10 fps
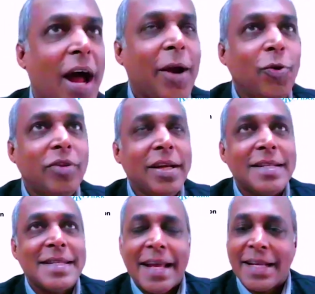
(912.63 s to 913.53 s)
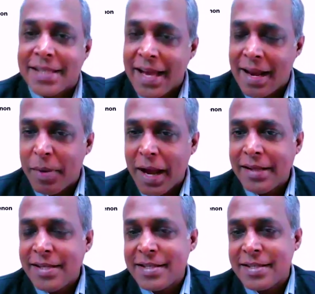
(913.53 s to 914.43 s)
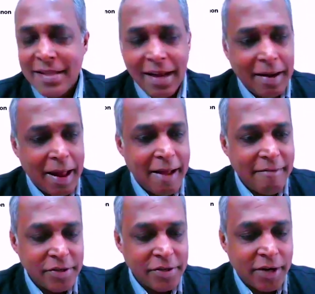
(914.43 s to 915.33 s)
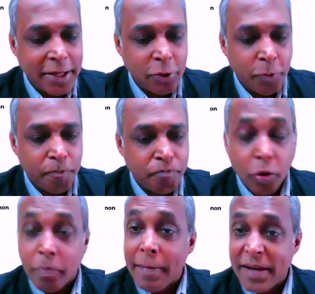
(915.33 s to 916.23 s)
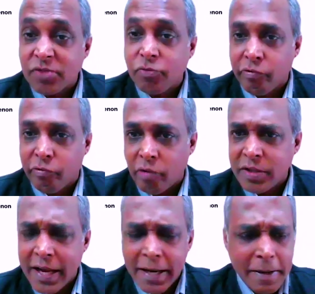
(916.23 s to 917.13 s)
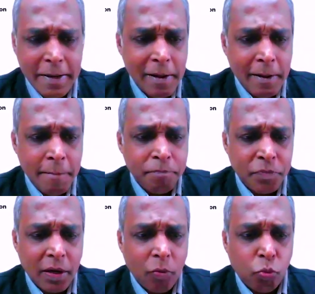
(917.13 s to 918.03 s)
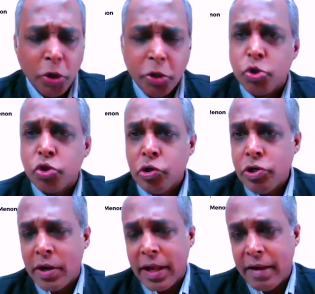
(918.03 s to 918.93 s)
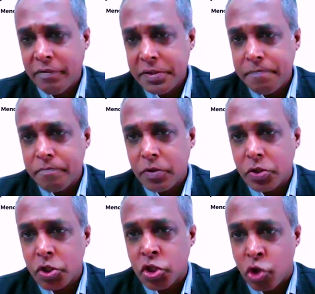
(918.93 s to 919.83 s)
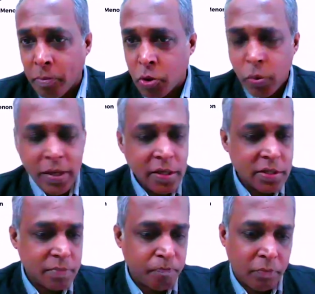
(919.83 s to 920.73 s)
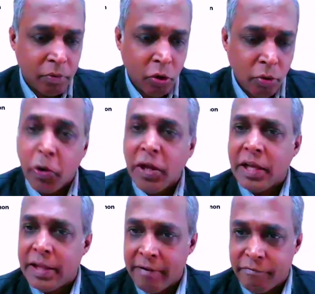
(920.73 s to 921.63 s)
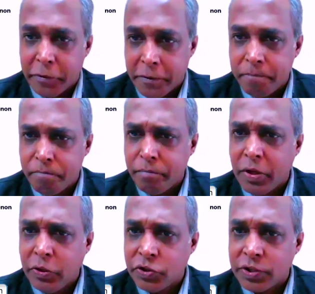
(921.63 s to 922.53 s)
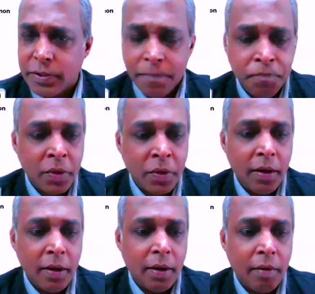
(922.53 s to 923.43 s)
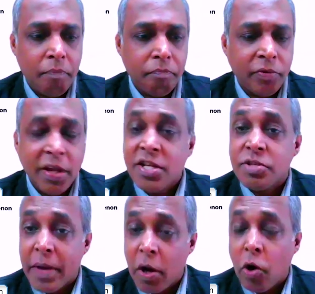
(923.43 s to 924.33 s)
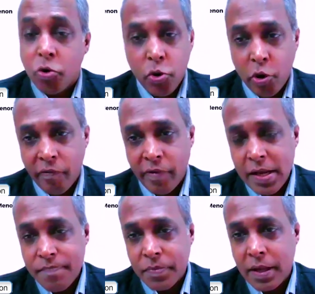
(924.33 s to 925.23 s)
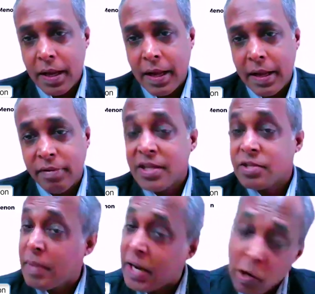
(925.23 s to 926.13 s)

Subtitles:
I don't think it's an Excel, but I just think that I've been trying to put my best foot forward. And what you should not ever stop doing is, putting in the effort, because uh, things may not go your way, and things